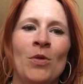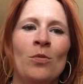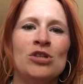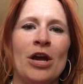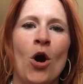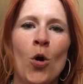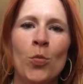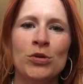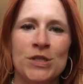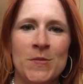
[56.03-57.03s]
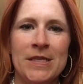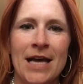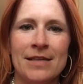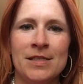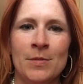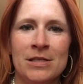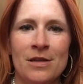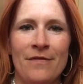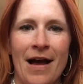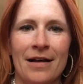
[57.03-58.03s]
which I hope will just be testament to
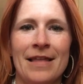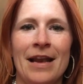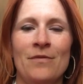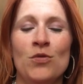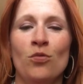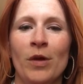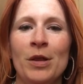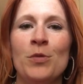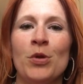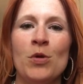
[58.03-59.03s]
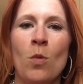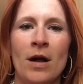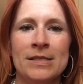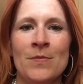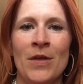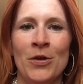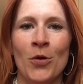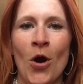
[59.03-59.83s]
the fact that if you really, really want something, your